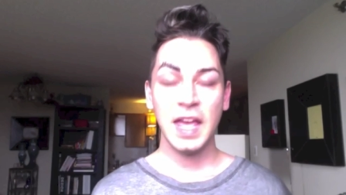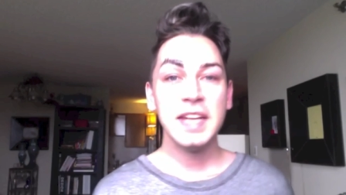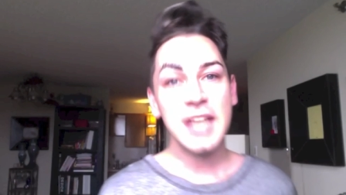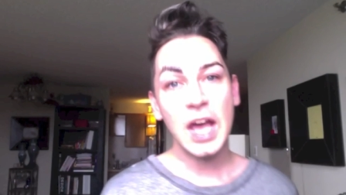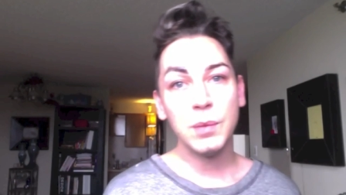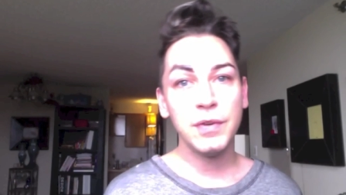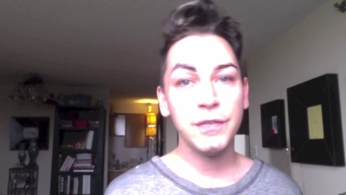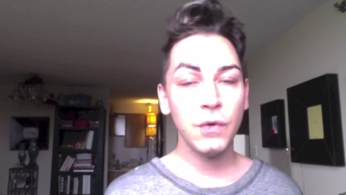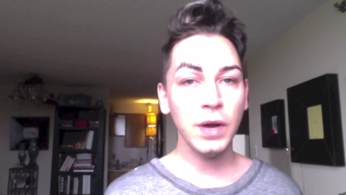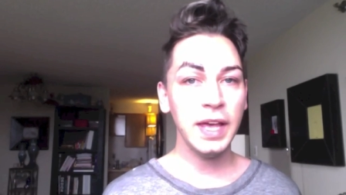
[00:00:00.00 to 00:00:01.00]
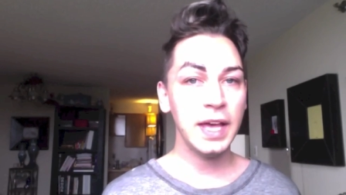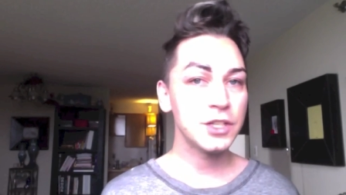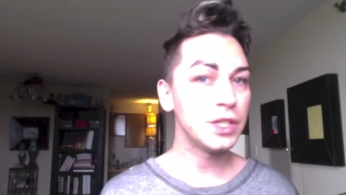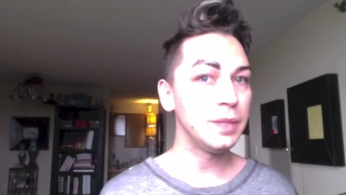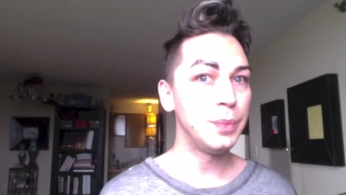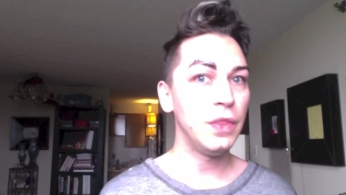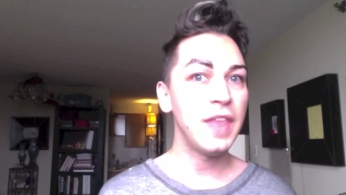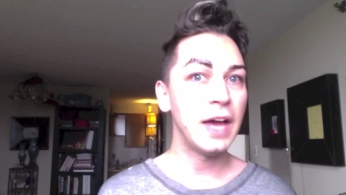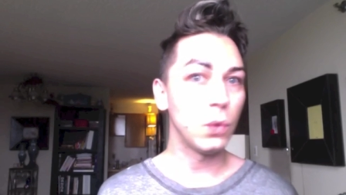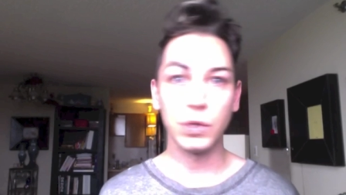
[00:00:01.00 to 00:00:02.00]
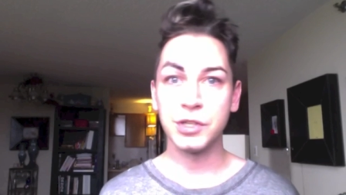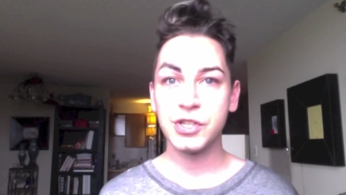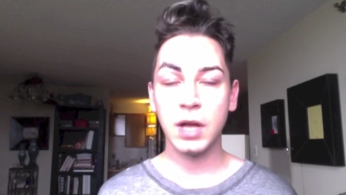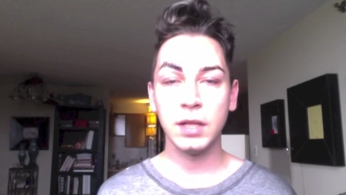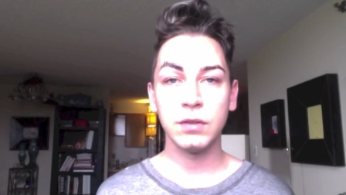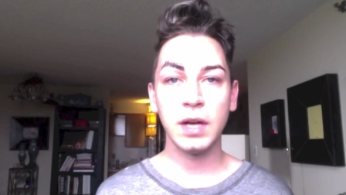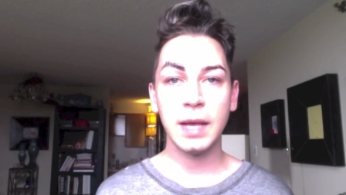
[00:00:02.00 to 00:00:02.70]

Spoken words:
Now, before I actually put that orange color on,